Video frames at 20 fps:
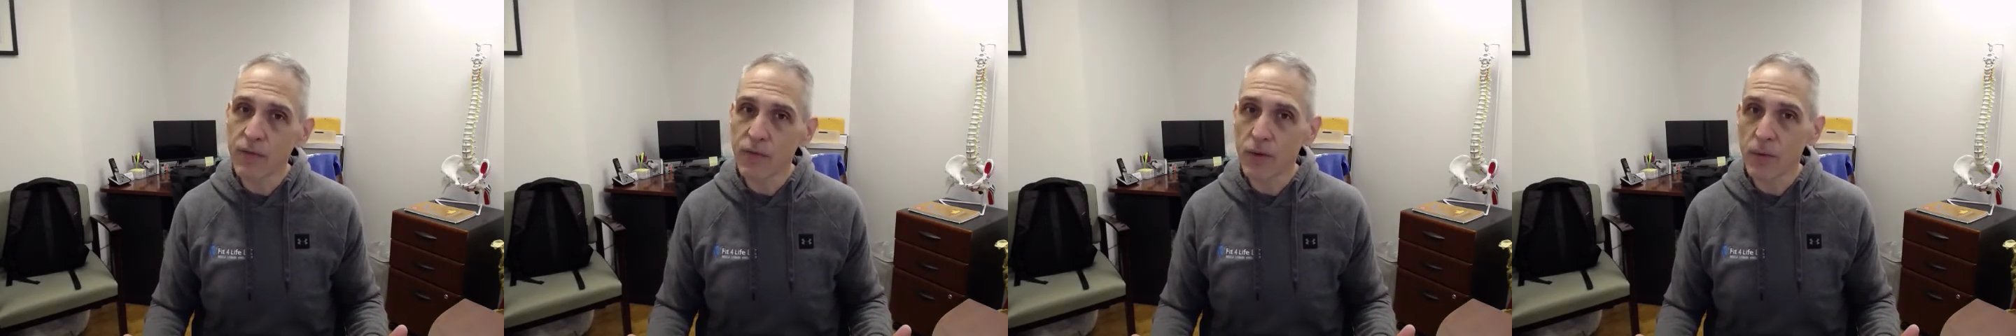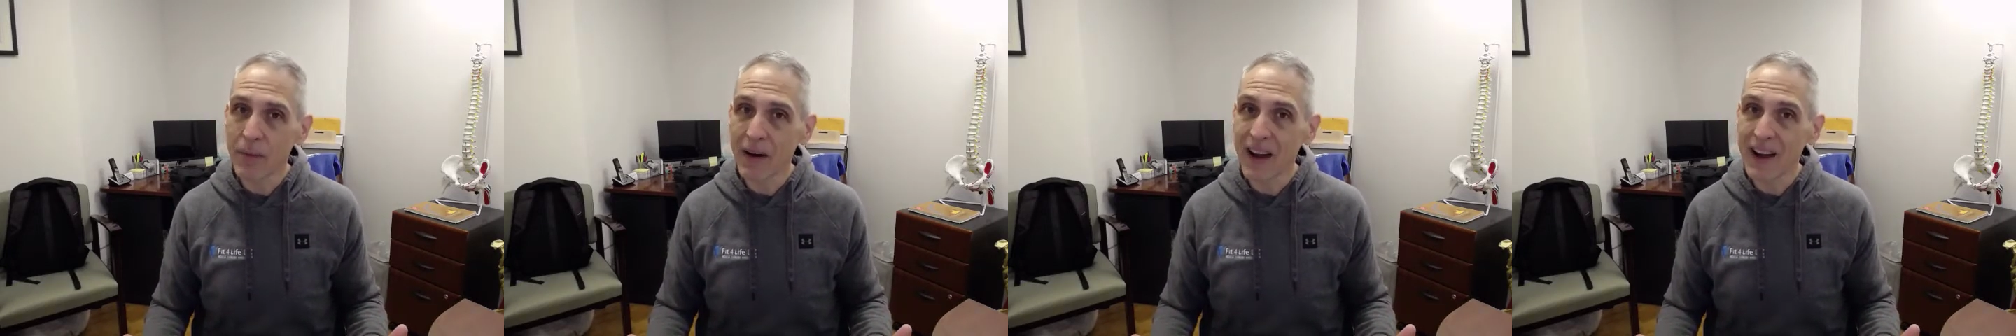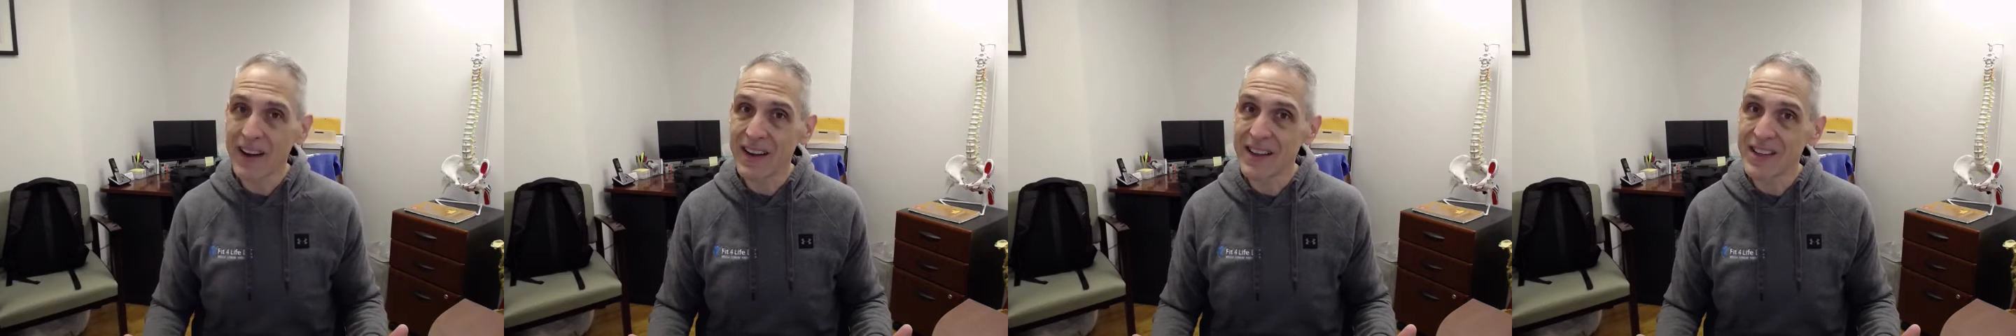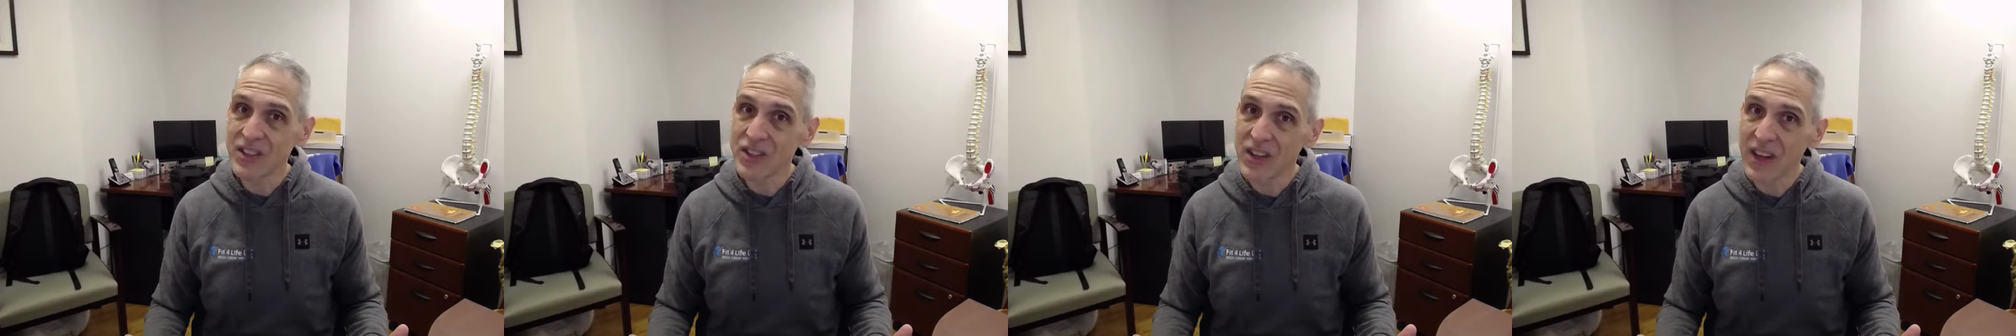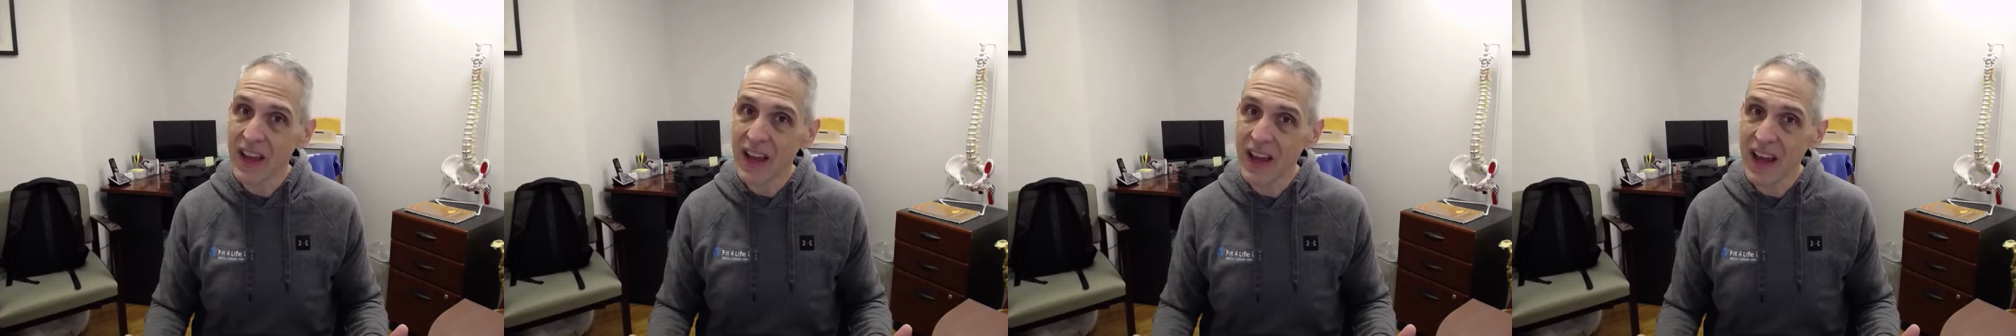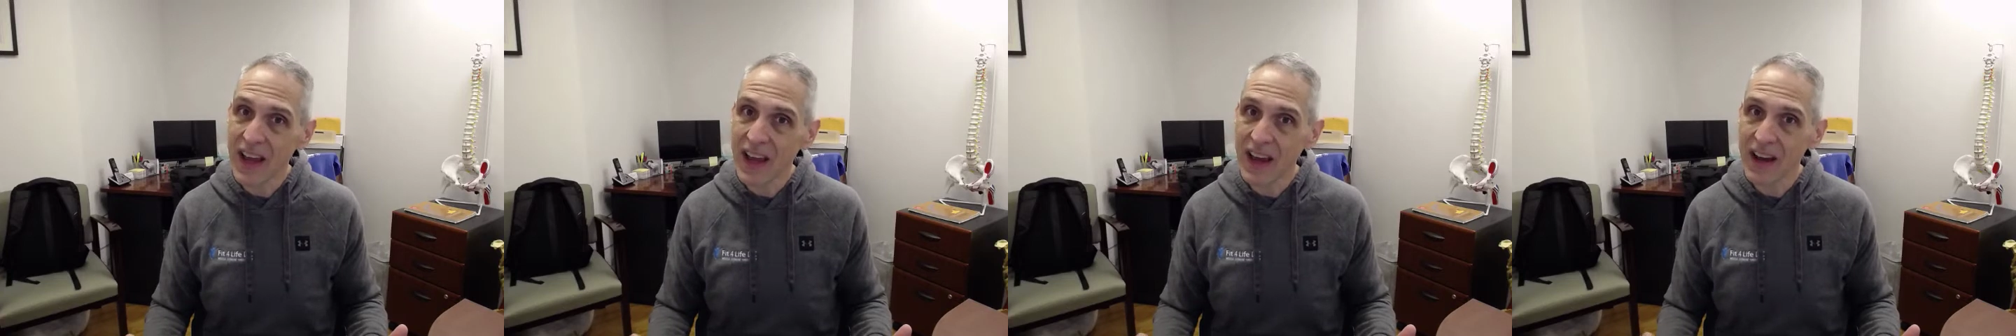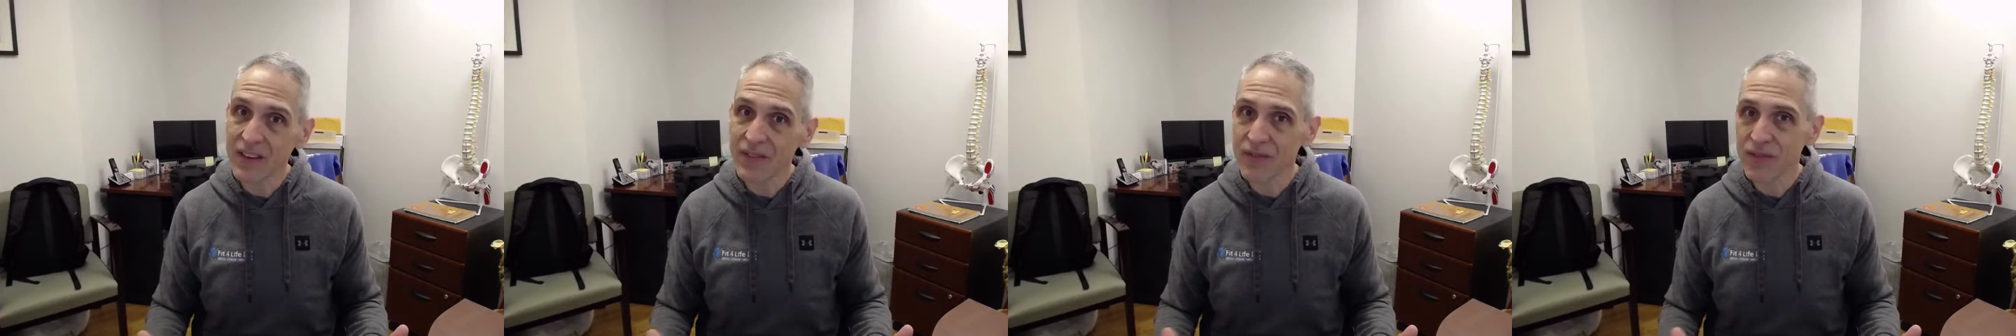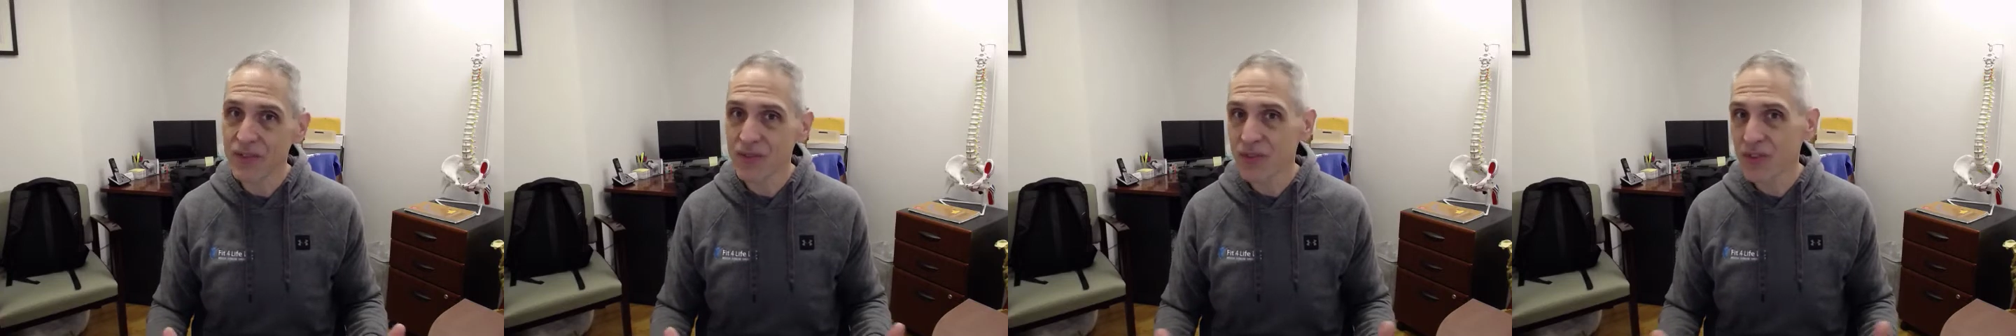for about 1.5 inches
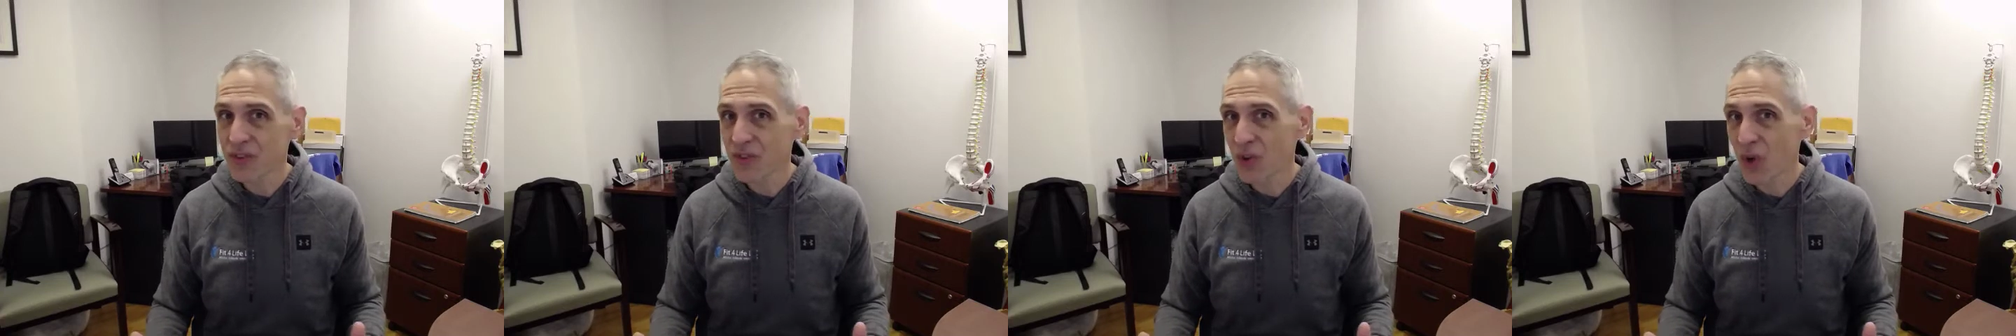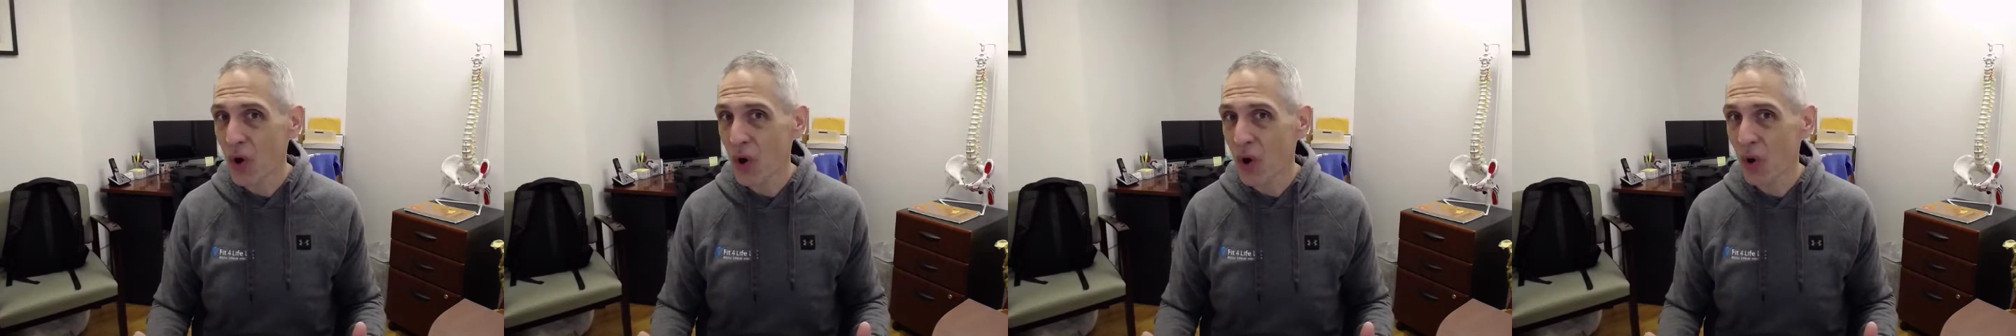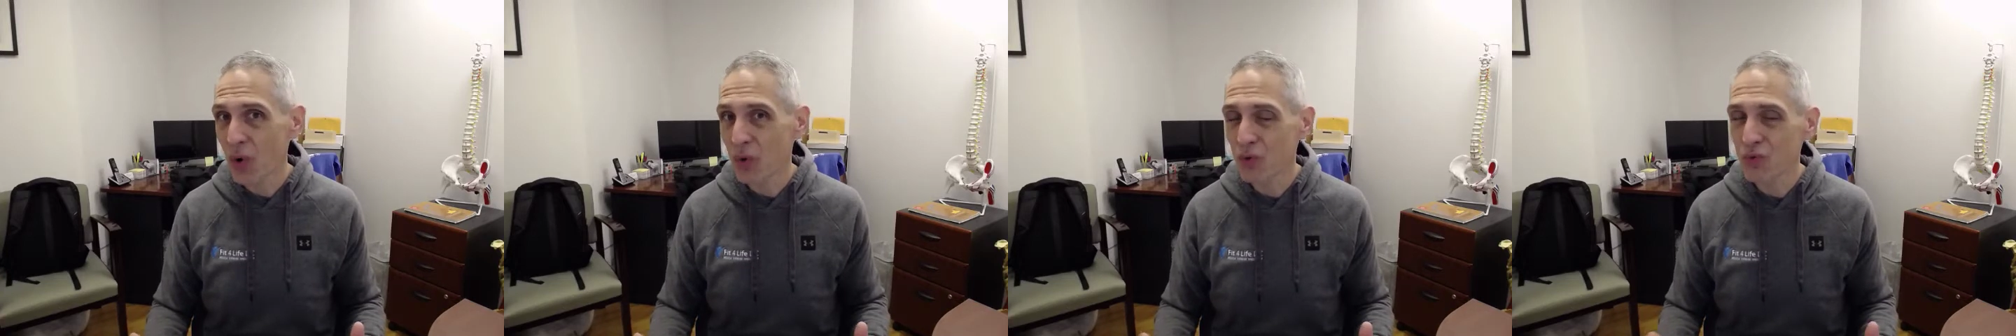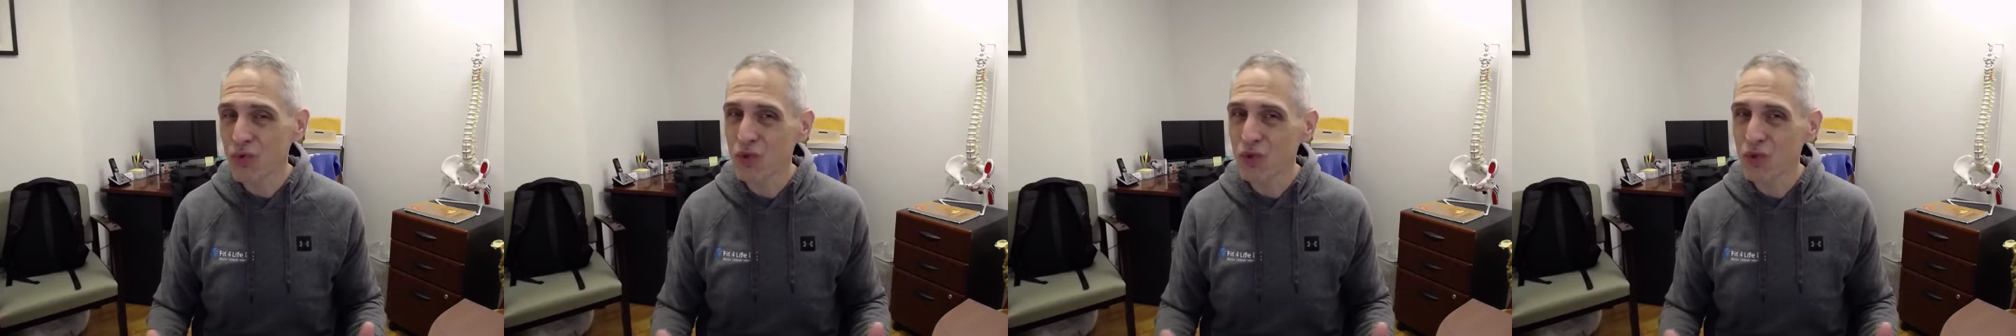of snow,